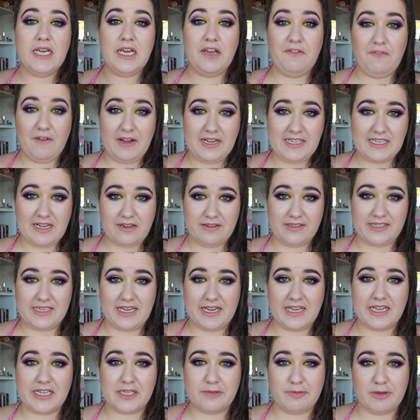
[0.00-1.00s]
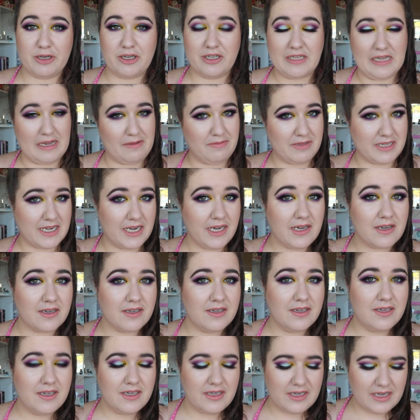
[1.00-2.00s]
If I sound sick, it's because I'm sick.
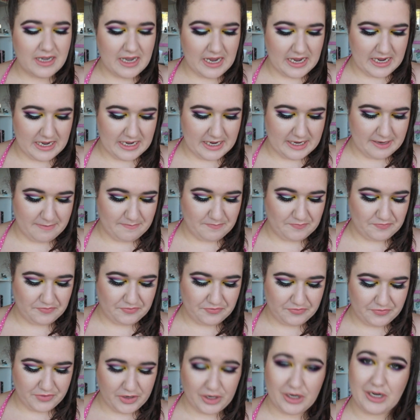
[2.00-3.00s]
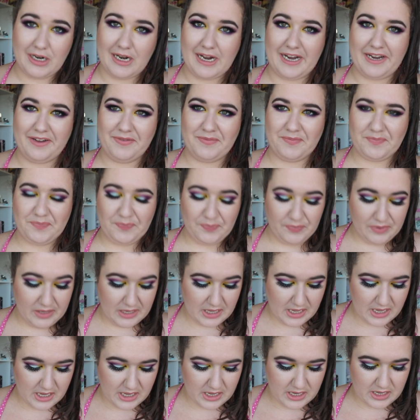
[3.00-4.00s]
Not gonna lie.
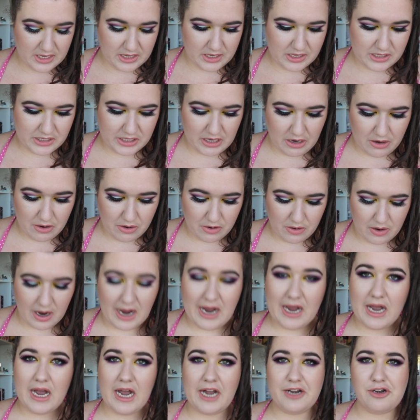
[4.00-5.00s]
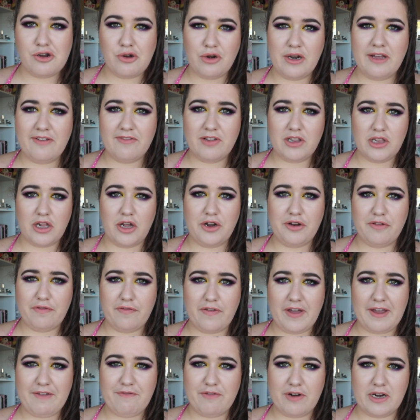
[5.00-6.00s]
So I don't have a lot of
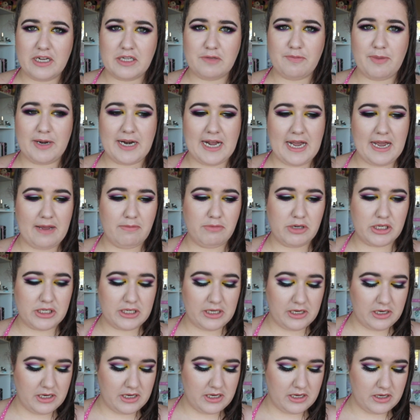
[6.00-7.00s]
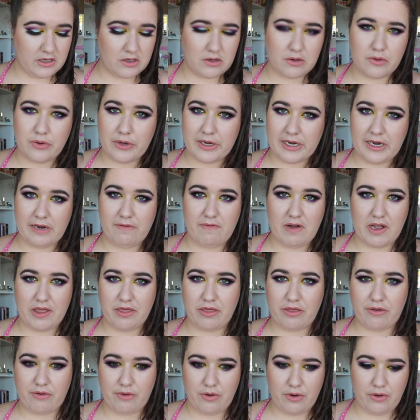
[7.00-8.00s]
favourites, but I am just going to quickly
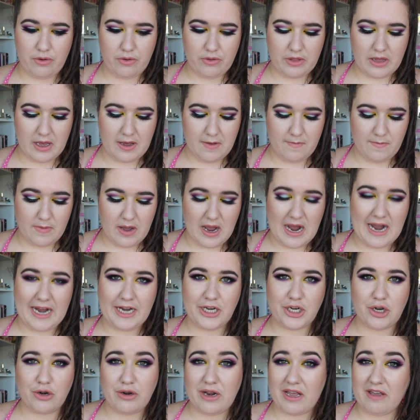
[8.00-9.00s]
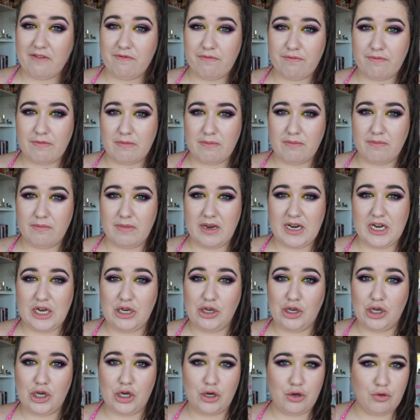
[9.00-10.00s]
run through them. I don't have many
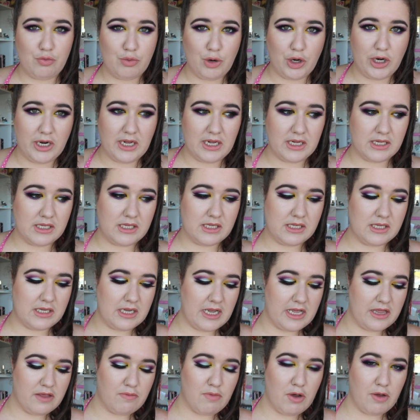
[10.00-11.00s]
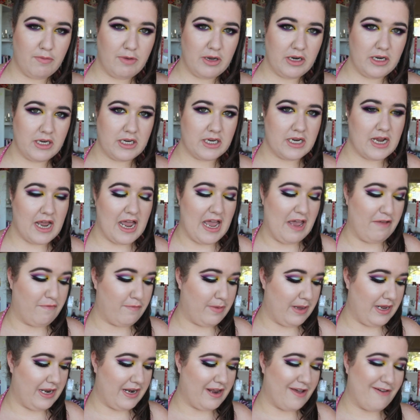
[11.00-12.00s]
new products at the moment. I've
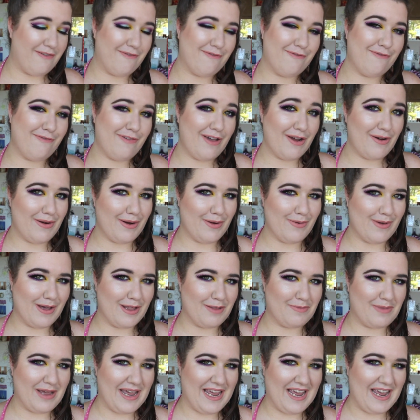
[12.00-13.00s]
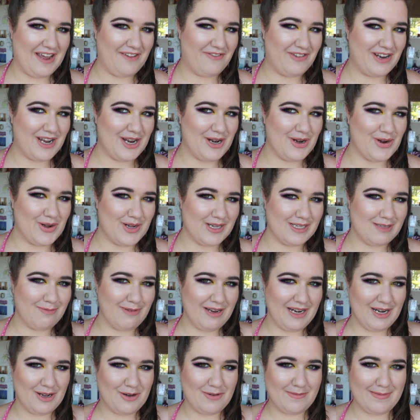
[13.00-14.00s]
been very well behaved and not
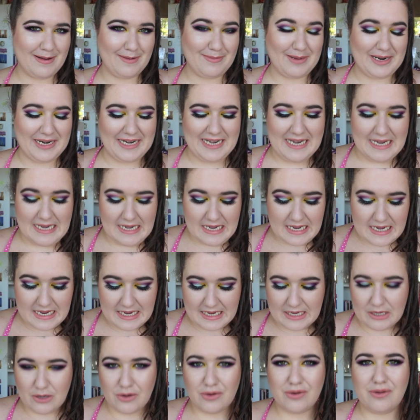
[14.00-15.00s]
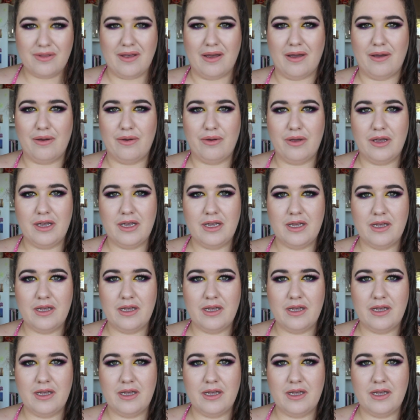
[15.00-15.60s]
spending all my money. Although,